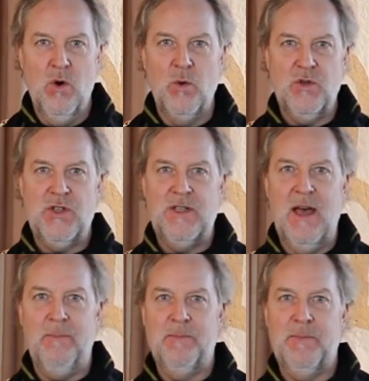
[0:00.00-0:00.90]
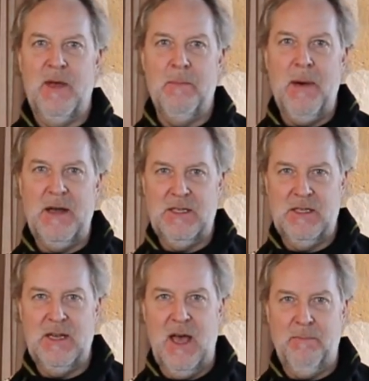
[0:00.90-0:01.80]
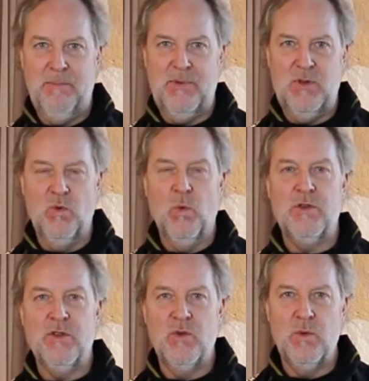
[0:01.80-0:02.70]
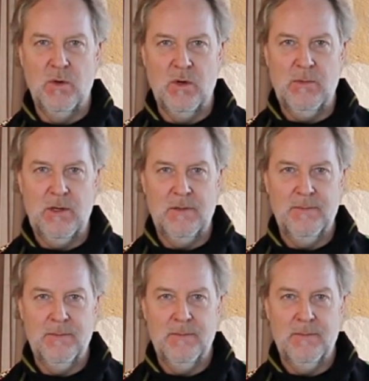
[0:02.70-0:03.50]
go step by step towards the new normal.